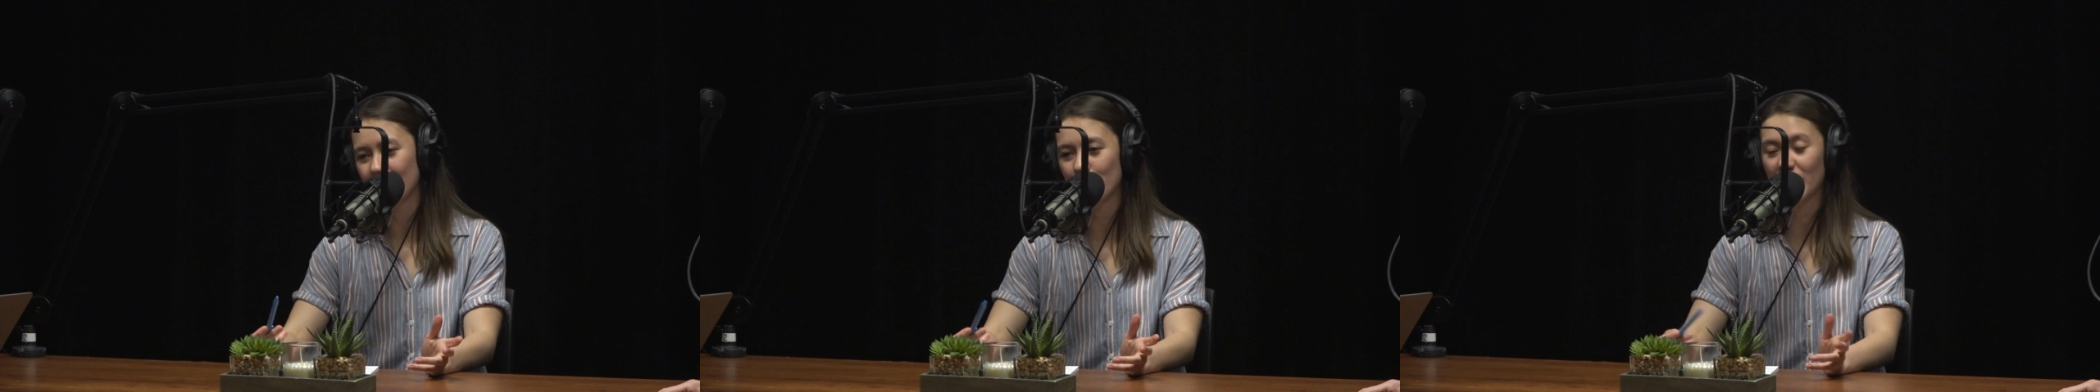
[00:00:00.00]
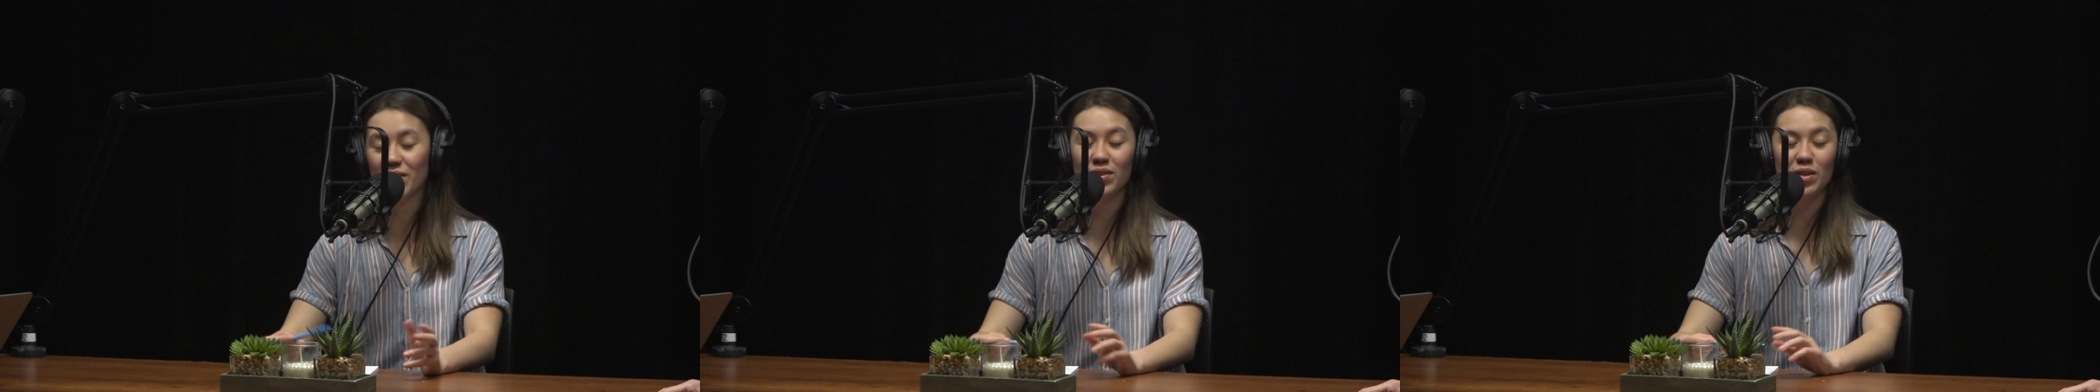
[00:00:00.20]

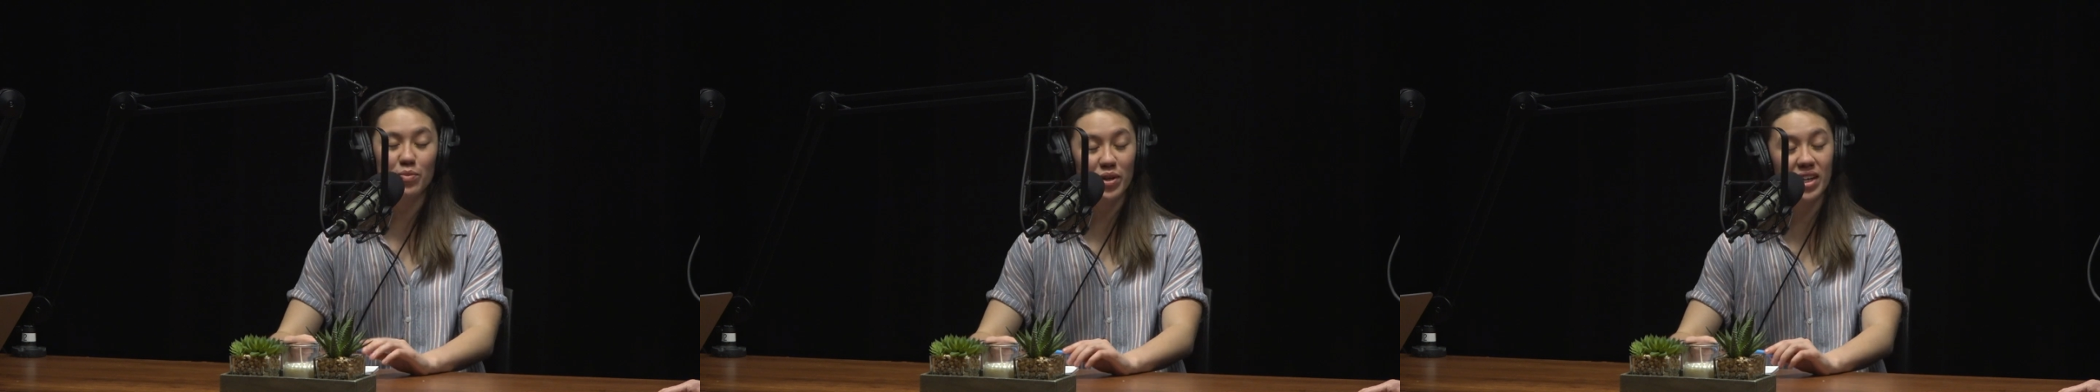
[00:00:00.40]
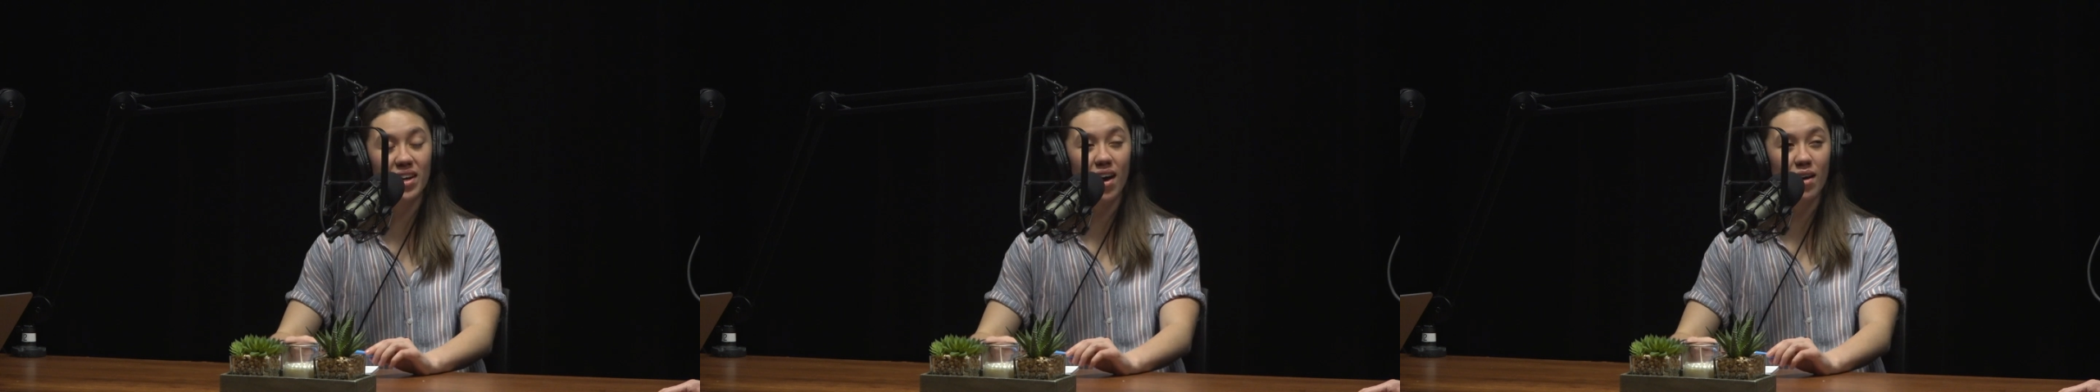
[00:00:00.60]
apparently
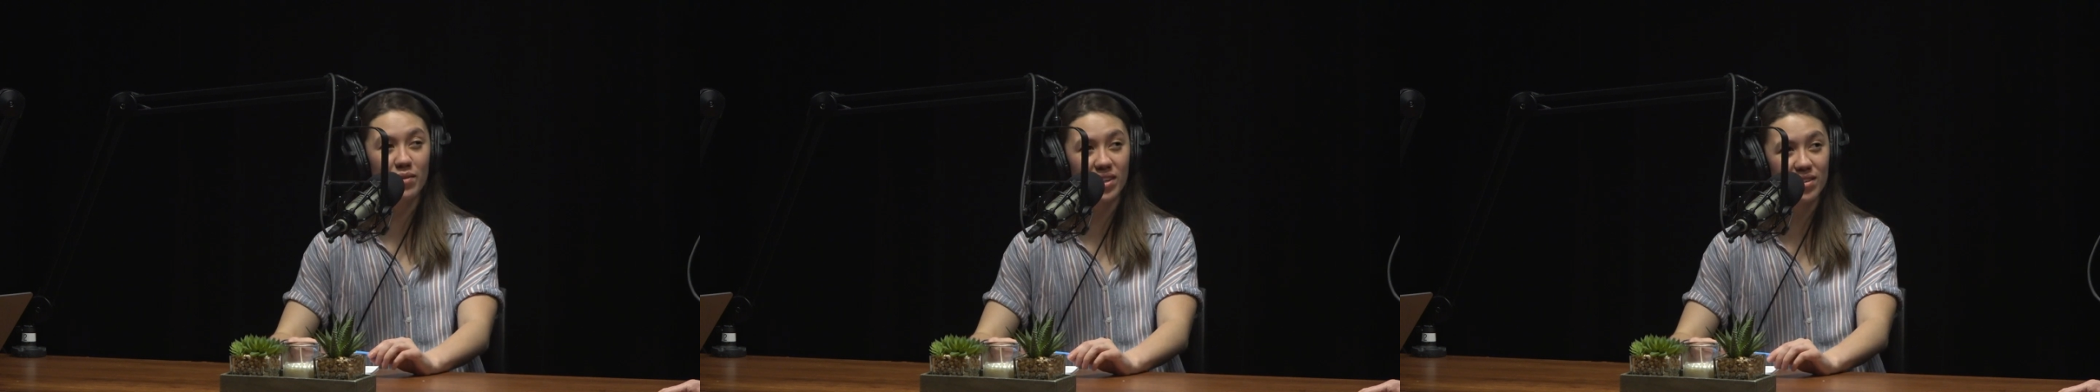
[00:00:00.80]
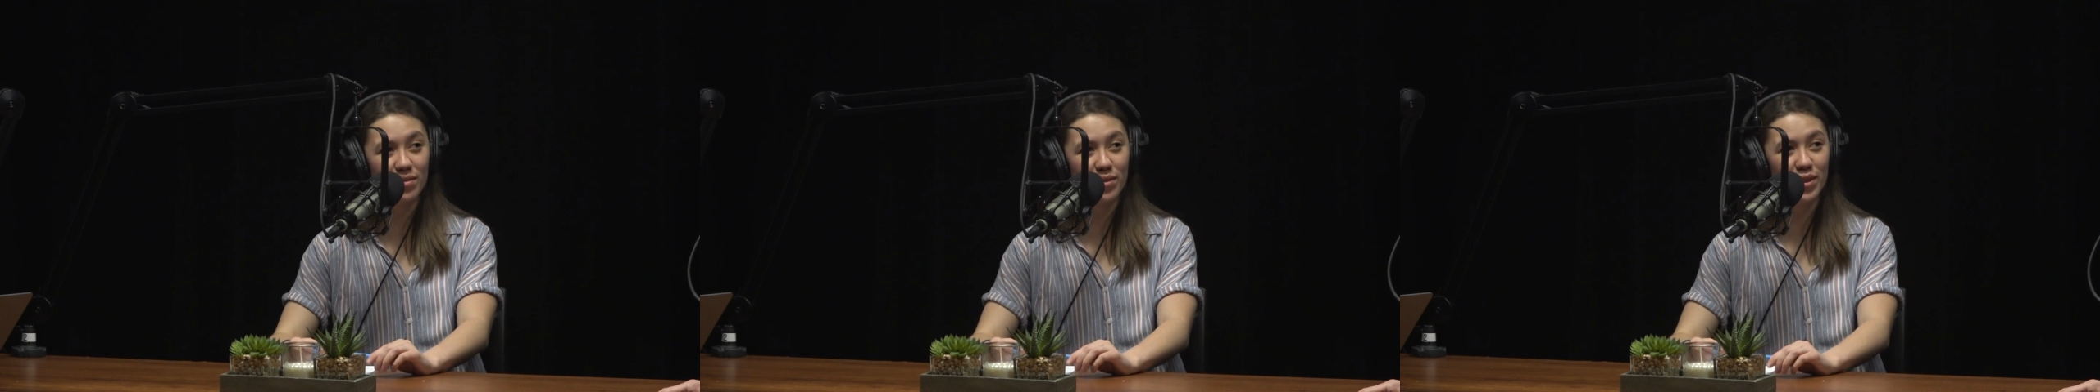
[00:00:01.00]
pretty
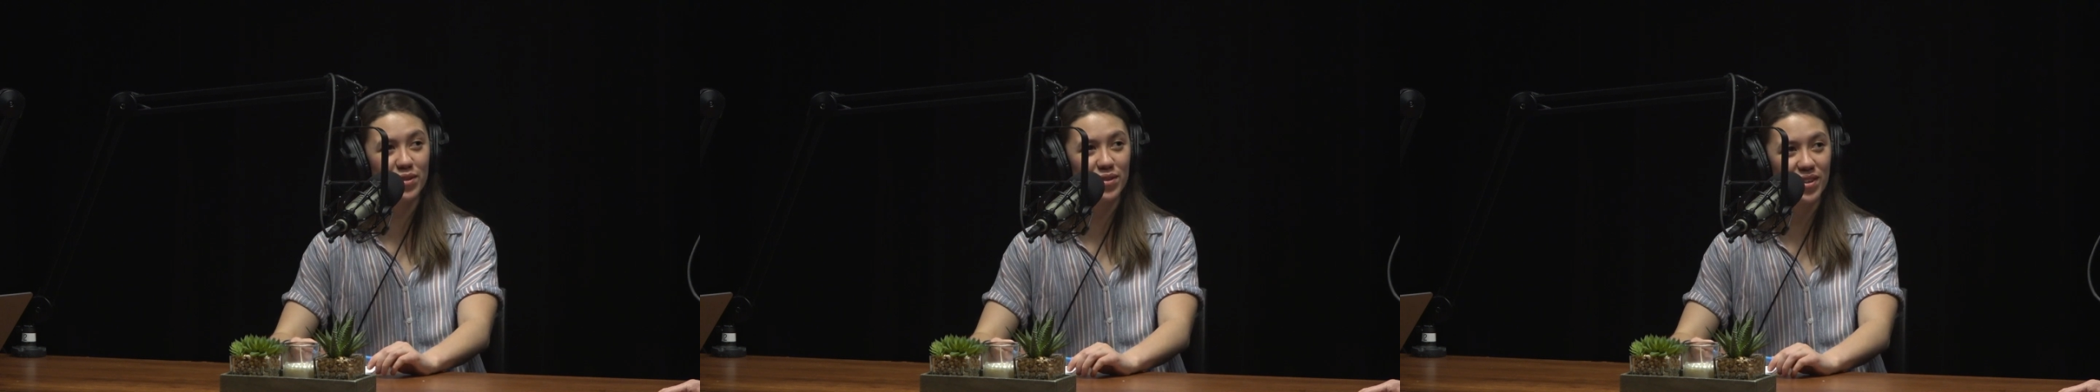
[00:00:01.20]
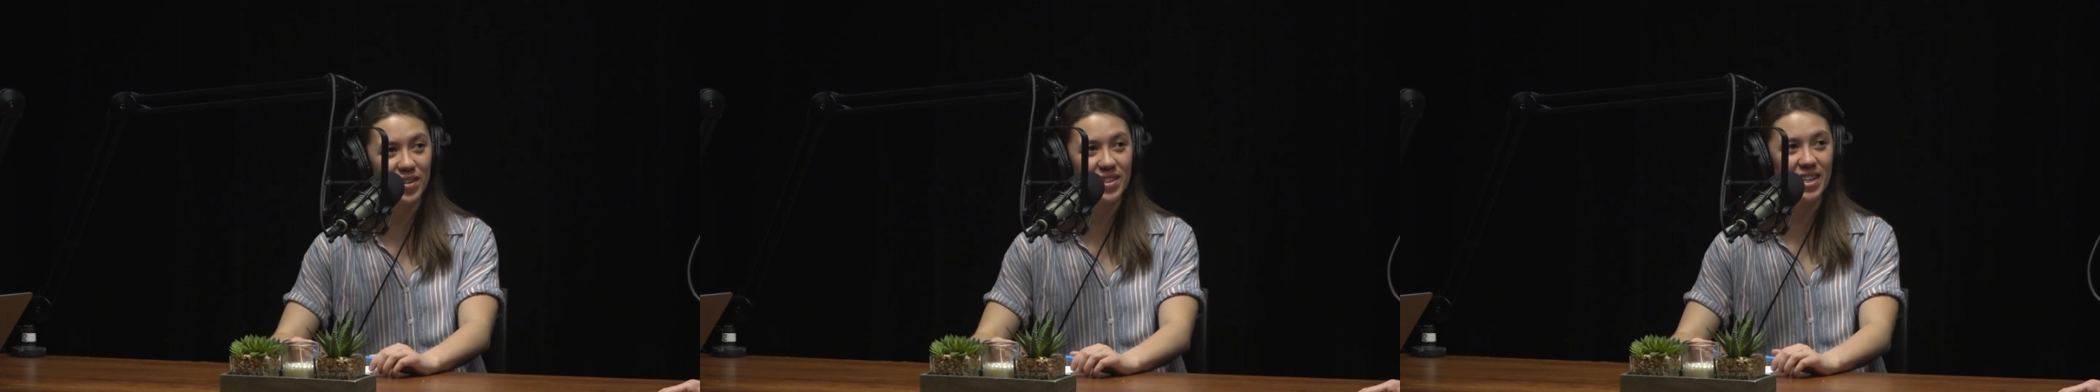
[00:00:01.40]
common once
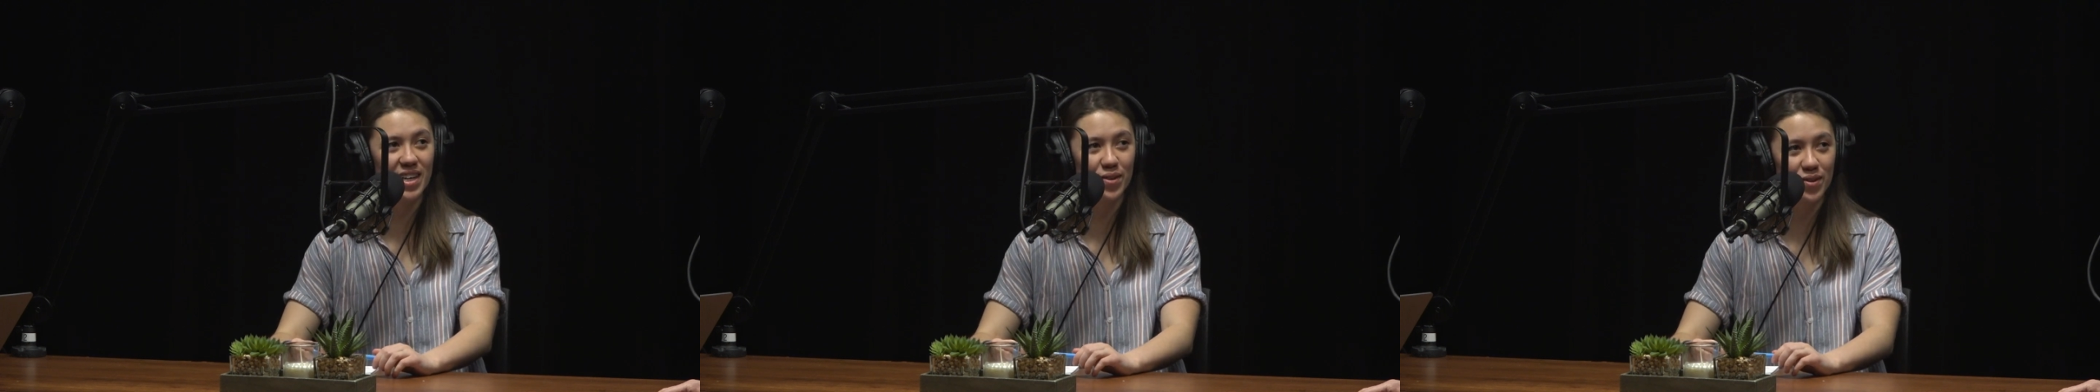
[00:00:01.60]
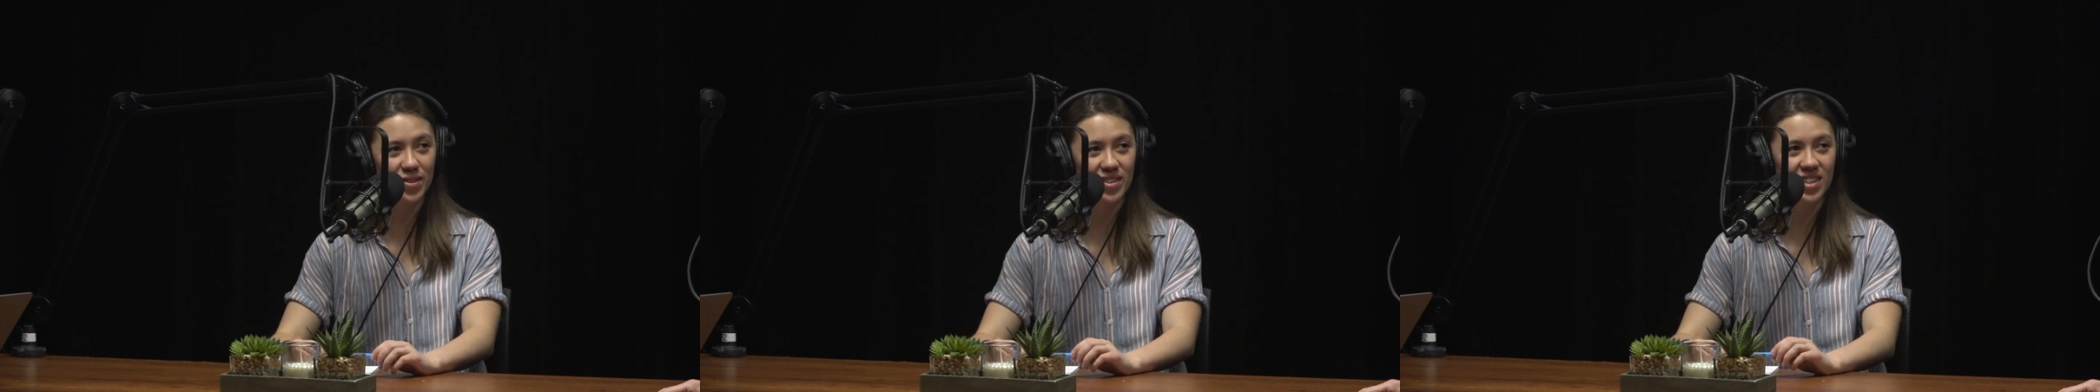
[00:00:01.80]
you start to
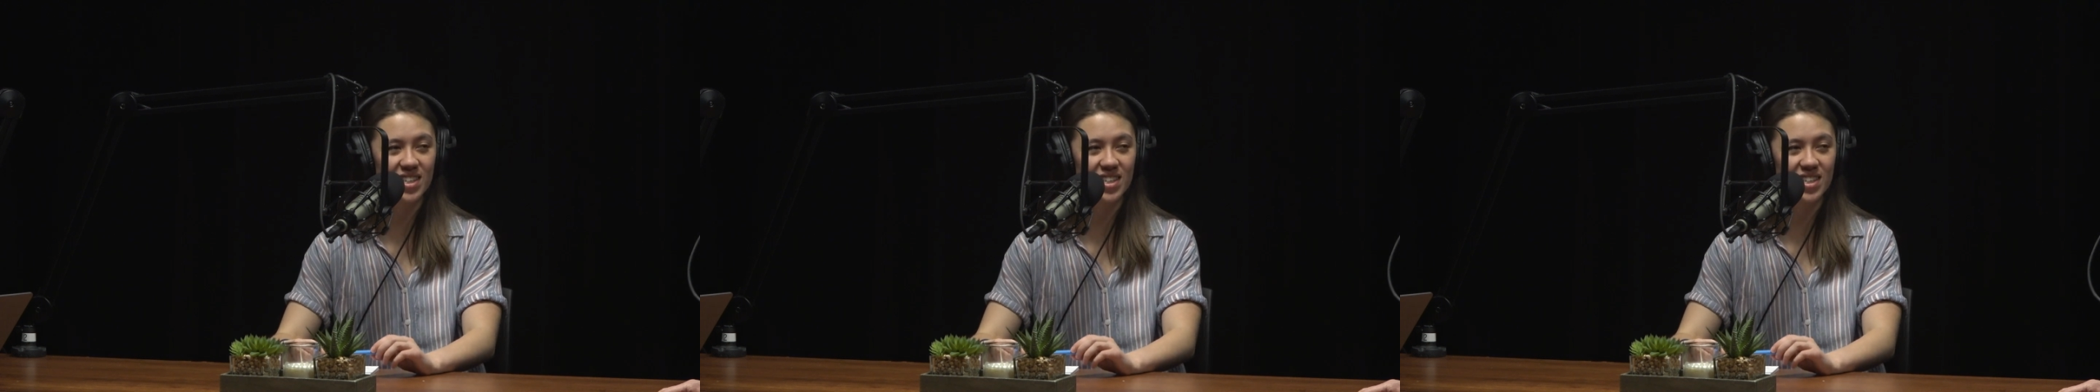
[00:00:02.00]
get old,